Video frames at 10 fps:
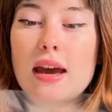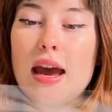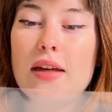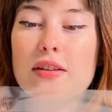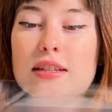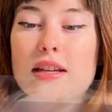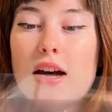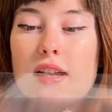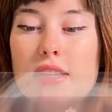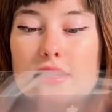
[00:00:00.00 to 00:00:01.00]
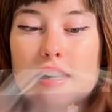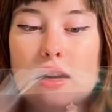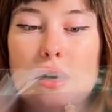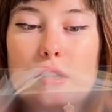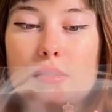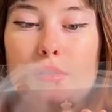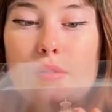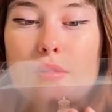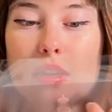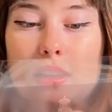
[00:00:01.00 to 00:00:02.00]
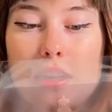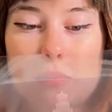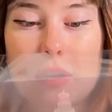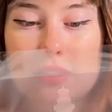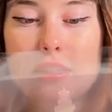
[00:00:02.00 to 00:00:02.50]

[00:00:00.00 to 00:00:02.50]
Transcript: and the sun is going to go through the clear parts